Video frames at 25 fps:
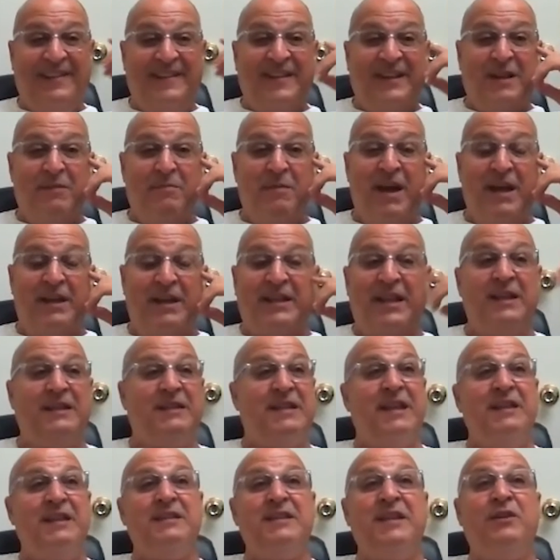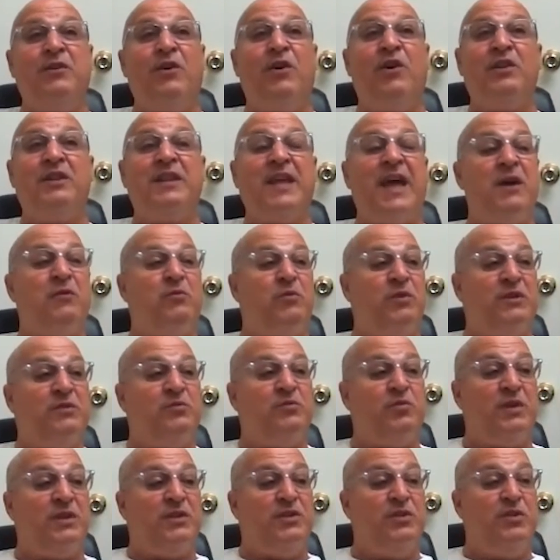Come on. They did all that
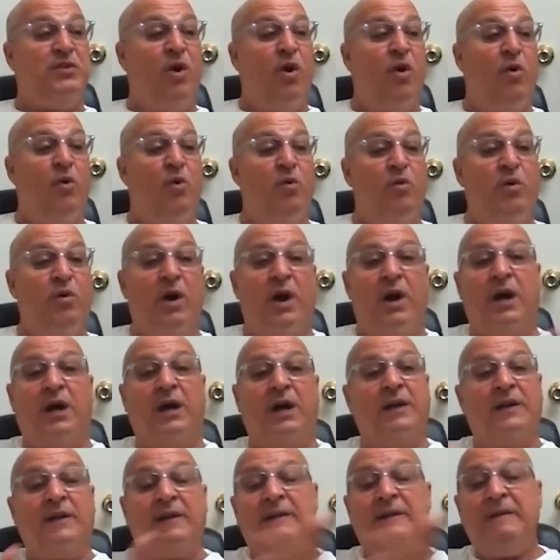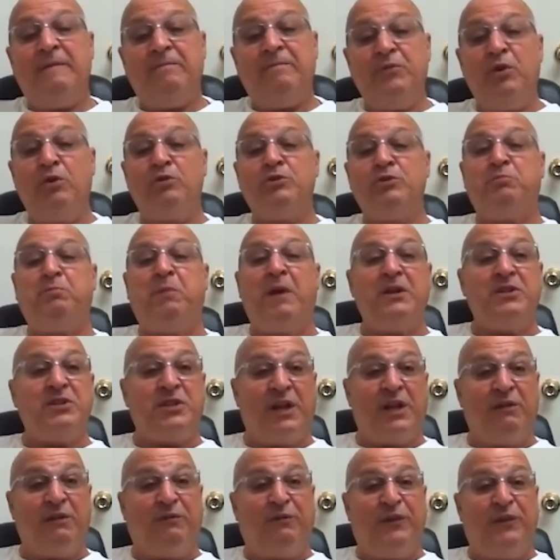with no
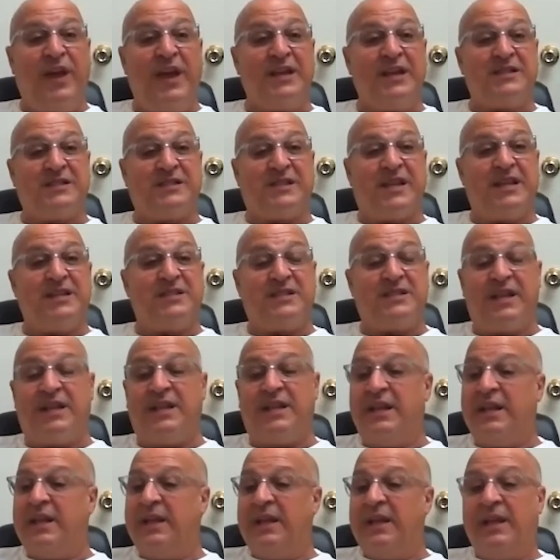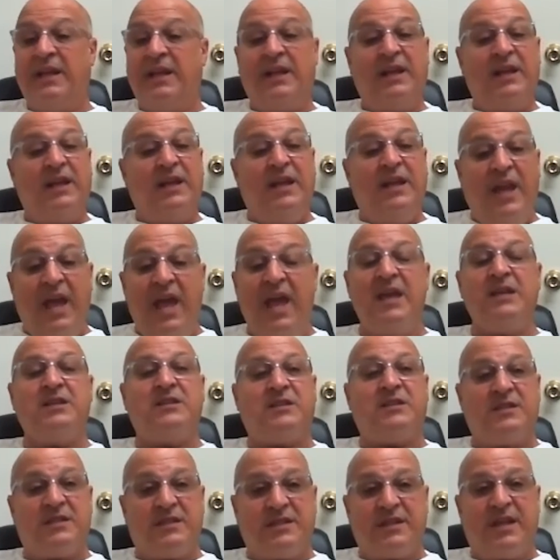special effects. I said,
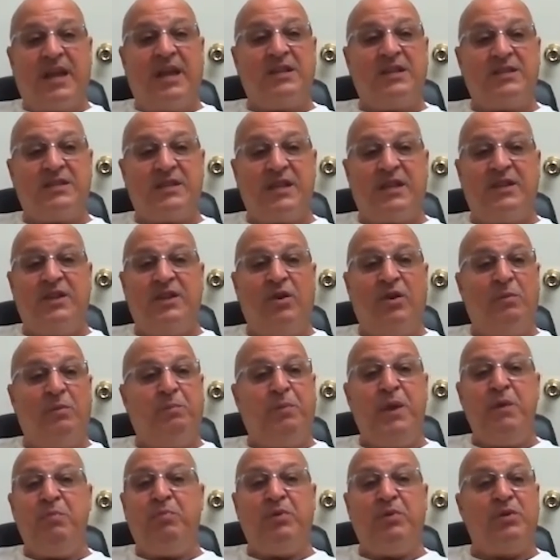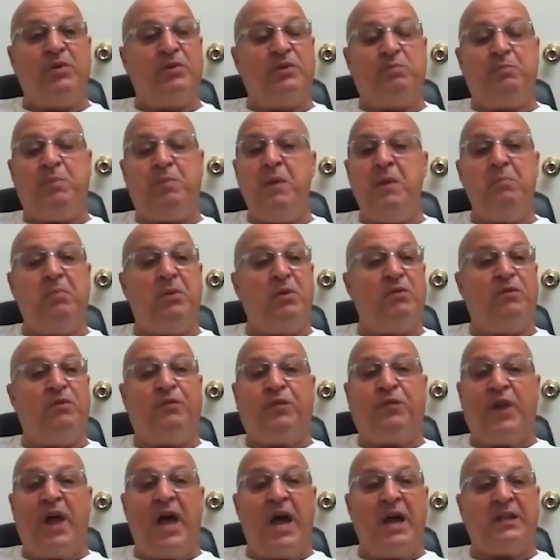yes, I said, you know, people
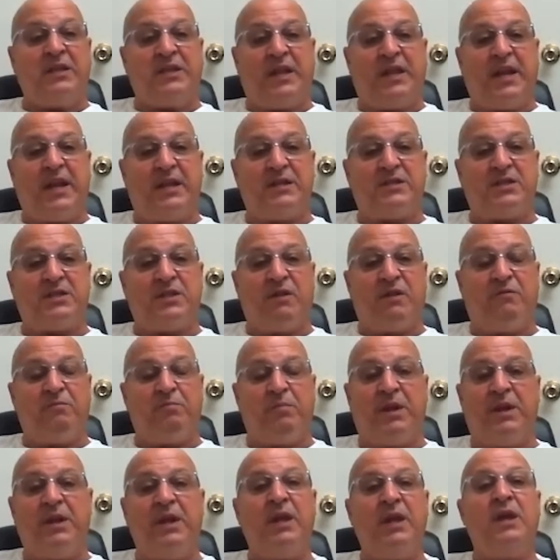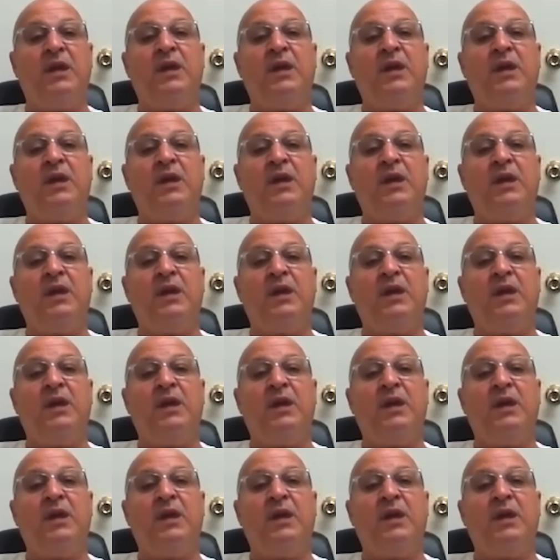flock to that stuff. But